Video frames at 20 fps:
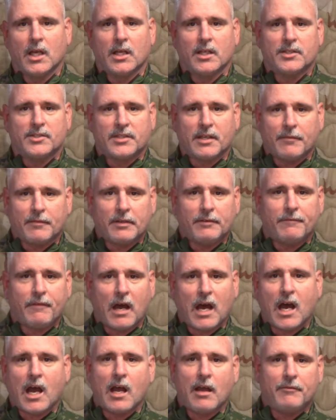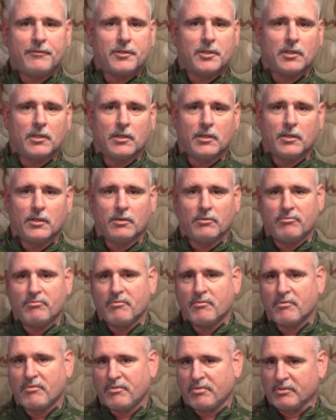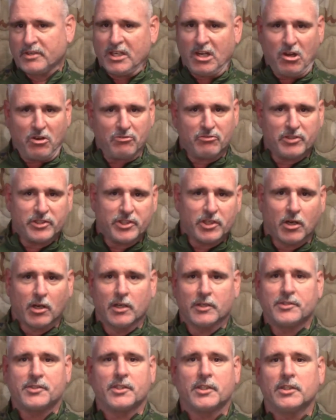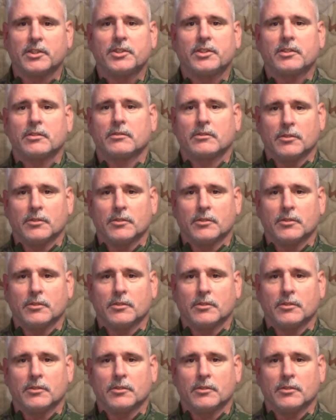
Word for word: 75 to 300 yards ish.